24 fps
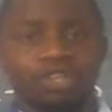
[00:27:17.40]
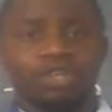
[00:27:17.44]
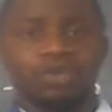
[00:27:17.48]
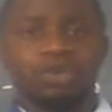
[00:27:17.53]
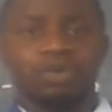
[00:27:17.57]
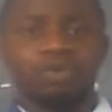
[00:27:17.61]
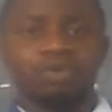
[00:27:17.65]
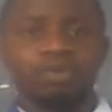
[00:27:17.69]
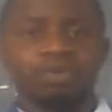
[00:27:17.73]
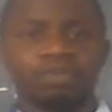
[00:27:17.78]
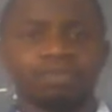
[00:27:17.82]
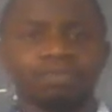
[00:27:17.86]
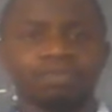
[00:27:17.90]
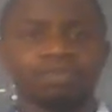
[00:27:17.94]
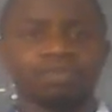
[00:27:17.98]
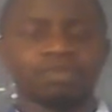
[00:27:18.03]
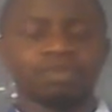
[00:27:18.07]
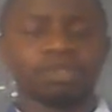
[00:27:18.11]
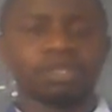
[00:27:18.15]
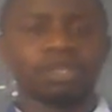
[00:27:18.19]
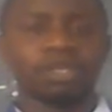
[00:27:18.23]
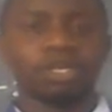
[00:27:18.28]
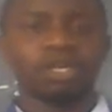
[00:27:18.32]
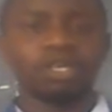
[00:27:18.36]
you,
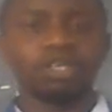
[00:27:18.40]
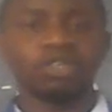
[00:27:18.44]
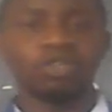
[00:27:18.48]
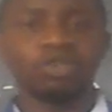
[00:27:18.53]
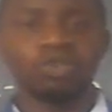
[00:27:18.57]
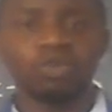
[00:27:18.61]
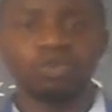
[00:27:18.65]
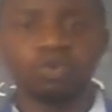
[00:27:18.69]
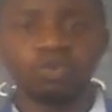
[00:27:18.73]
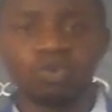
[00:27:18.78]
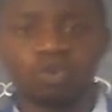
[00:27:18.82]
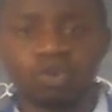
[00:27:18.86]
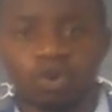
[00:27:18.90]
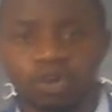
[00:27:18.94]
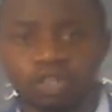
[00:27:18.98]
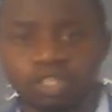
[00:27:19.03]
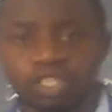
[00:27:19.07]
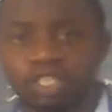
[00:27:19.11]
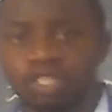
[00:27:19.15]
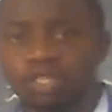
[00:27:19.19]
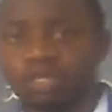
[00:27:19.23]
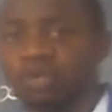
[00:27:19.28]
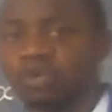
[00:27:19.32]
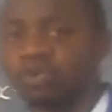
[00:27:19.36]
do
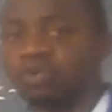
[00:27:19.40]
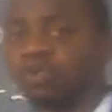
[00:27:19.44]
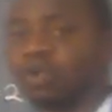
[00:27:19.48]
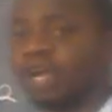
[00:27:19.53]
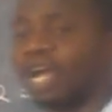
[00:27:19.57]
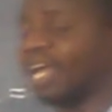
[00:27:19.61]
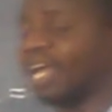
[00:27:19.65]
not look